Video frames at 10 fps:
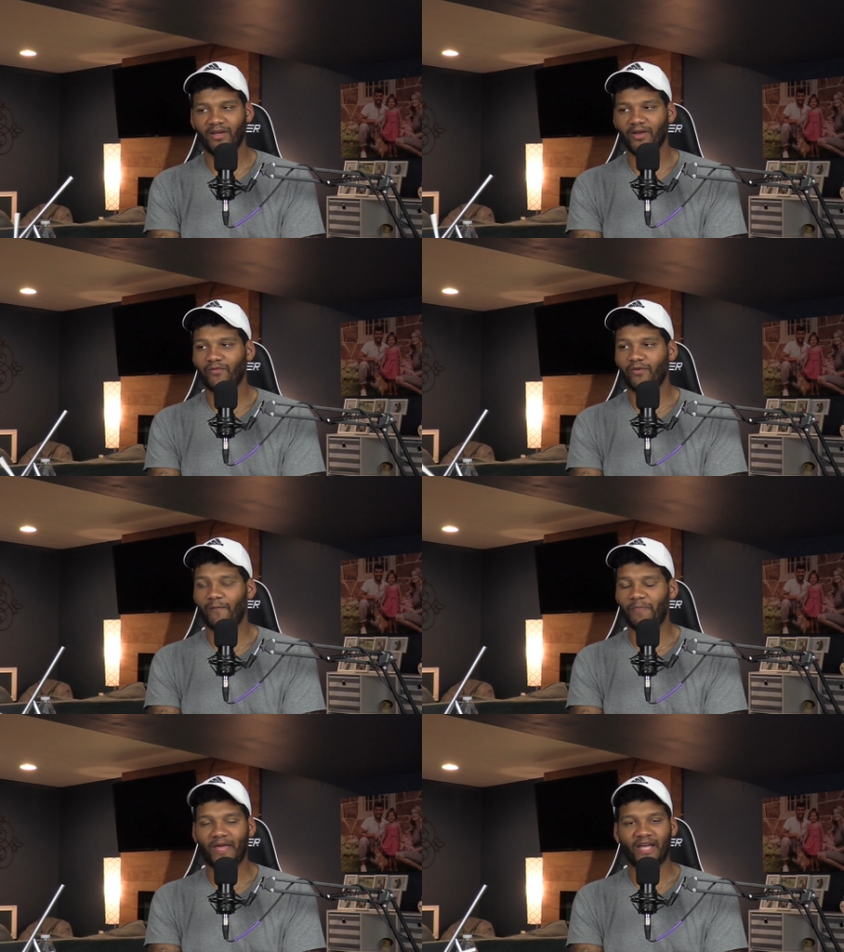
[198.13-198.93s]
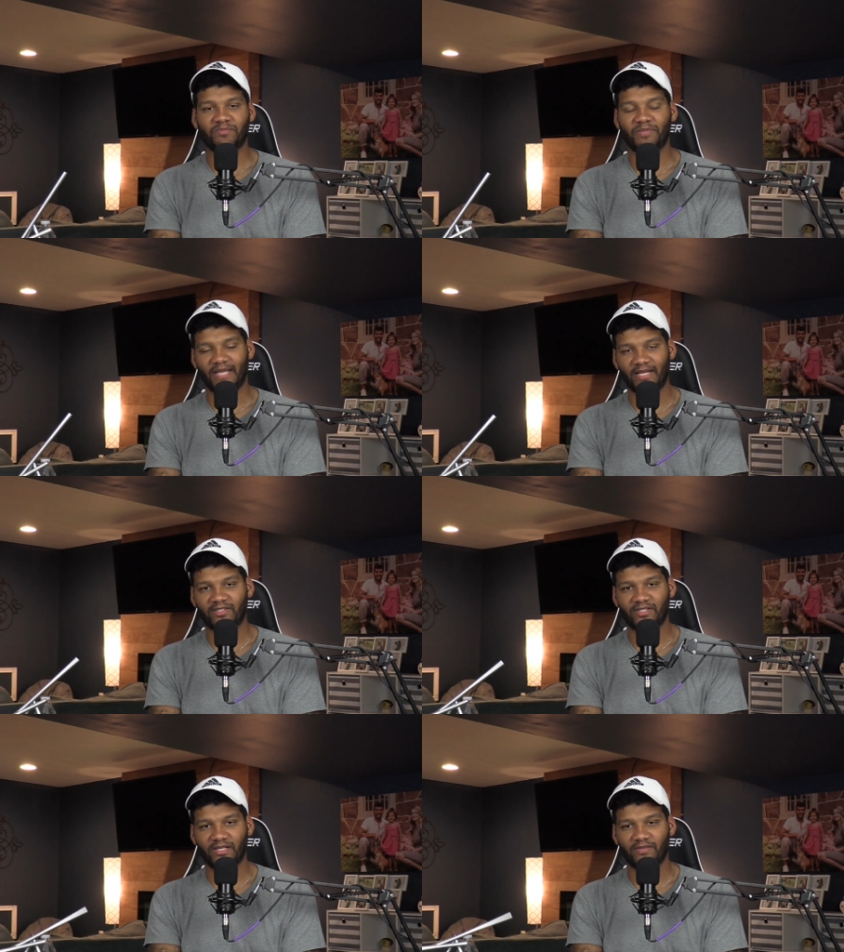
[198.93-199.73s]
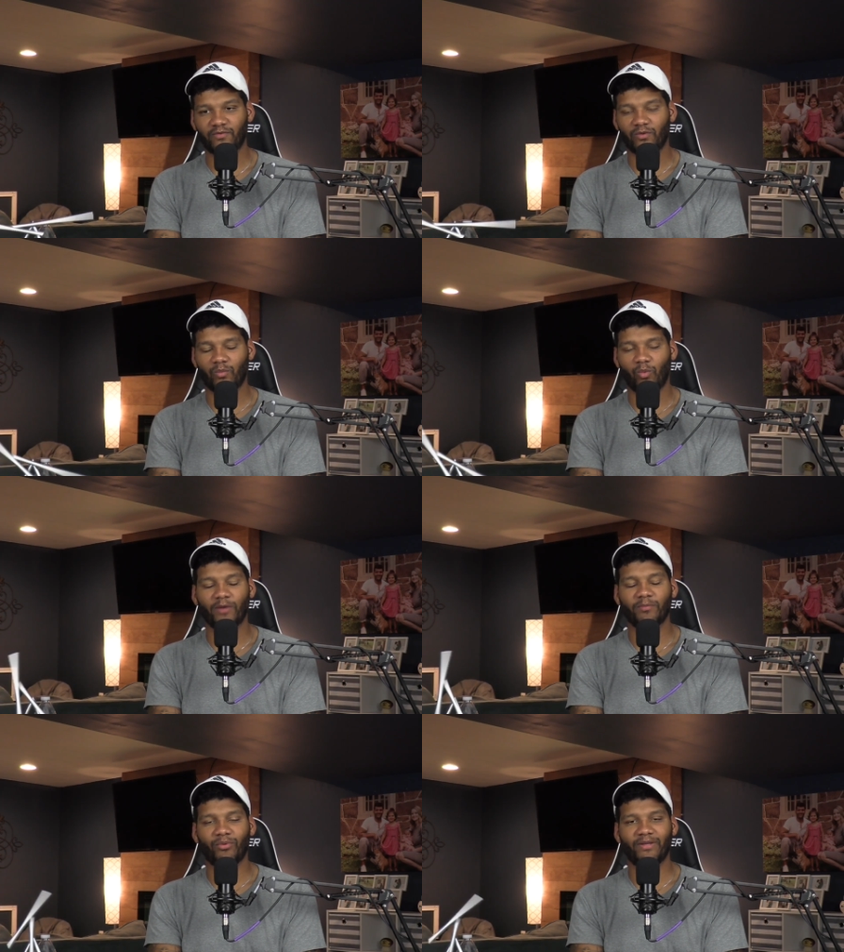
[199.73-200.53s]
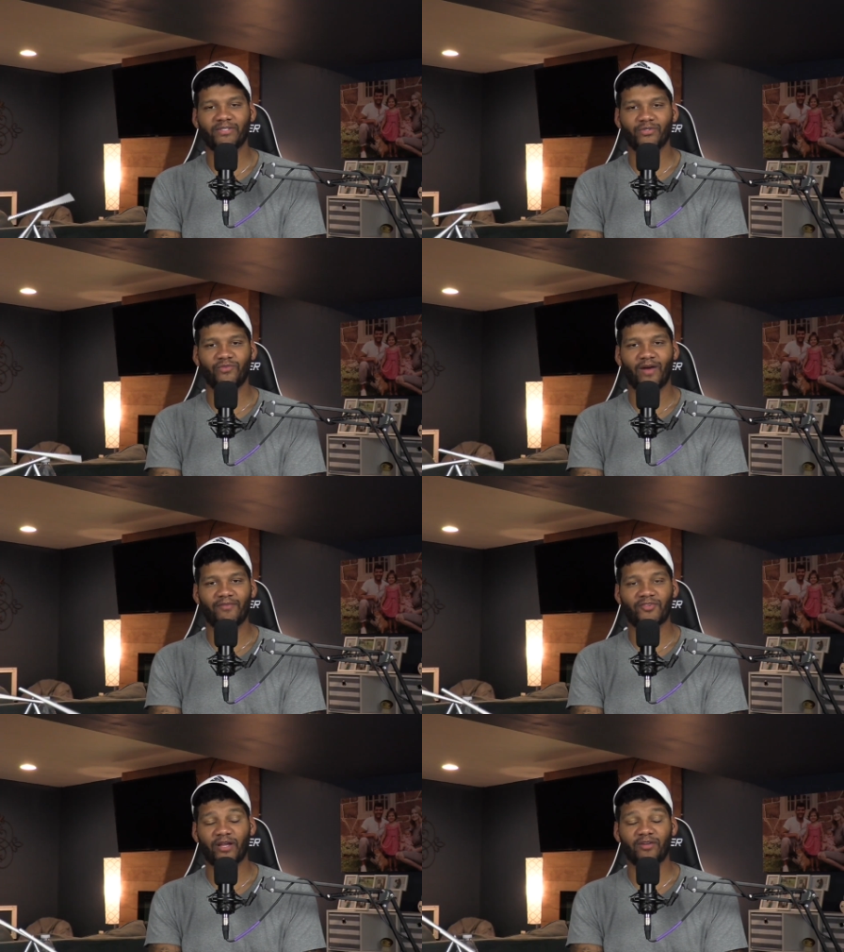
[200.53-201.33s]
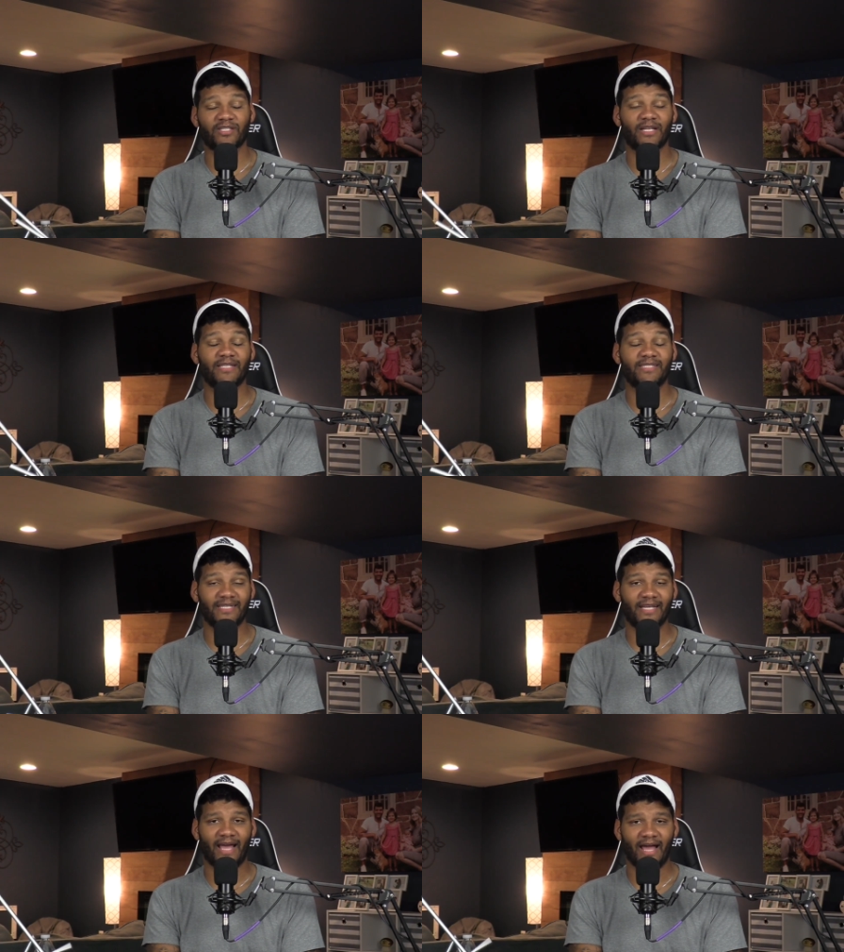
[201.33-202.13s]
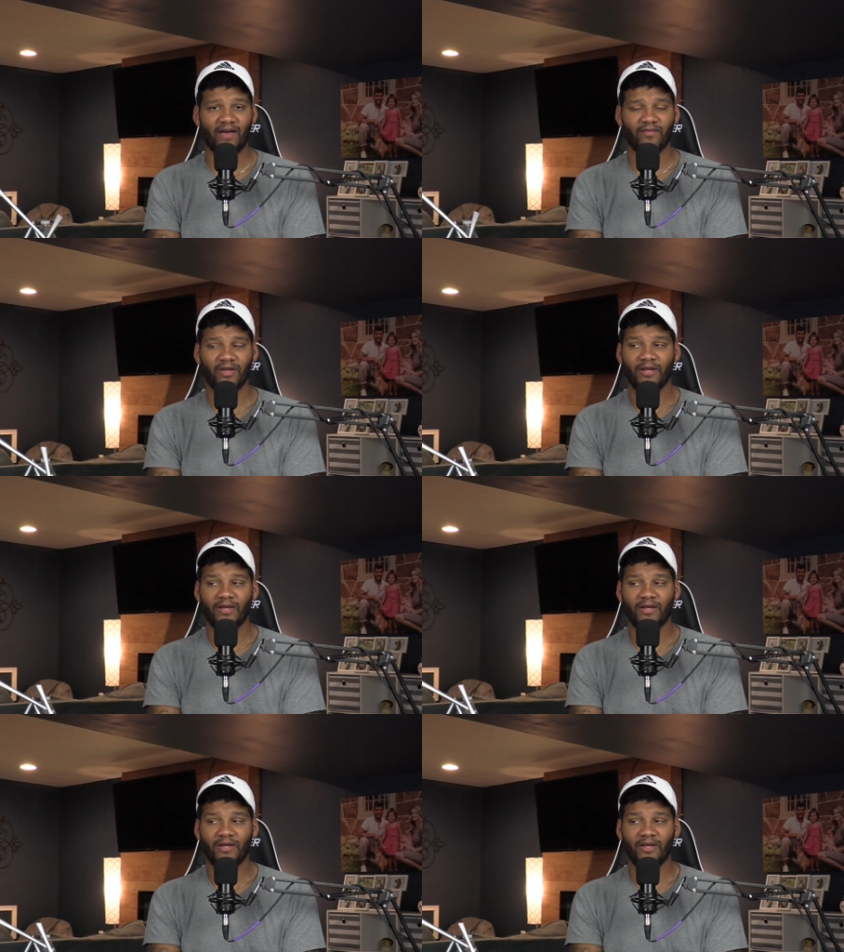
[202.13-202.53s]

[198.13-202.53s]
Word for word: from SPHD for 1.25 shares that I did have.